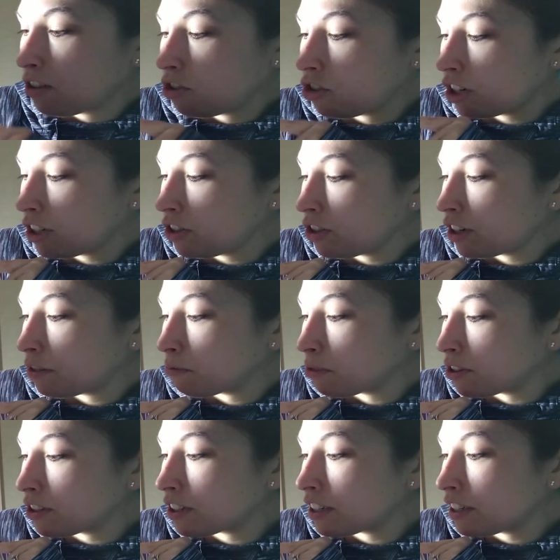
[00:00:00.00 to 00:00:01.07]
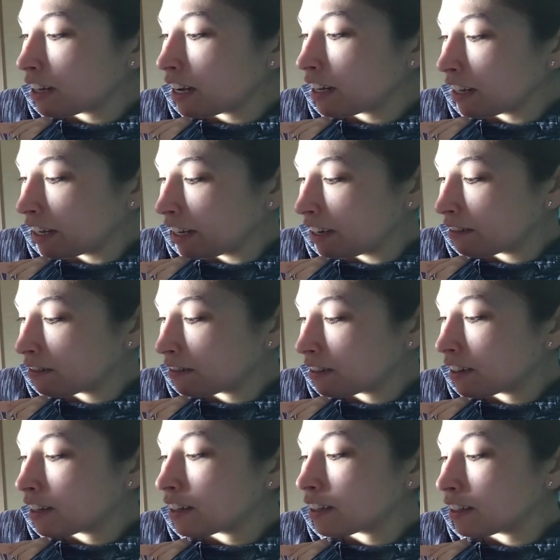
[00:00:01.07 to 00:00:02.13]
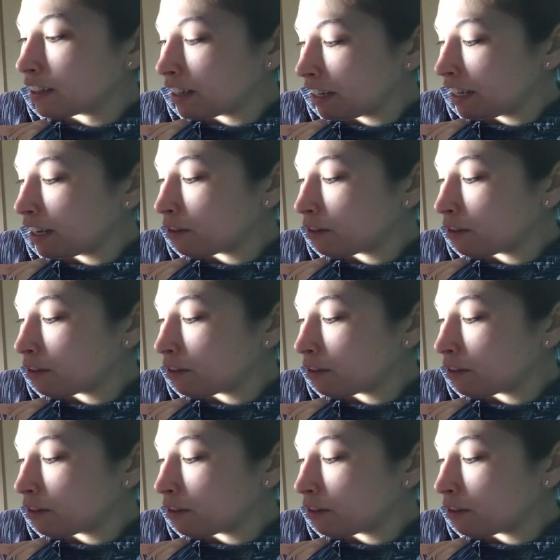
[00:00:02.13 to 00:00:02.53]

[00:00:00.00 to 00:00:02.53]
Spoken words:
Chester and Wilson and Lily. Lily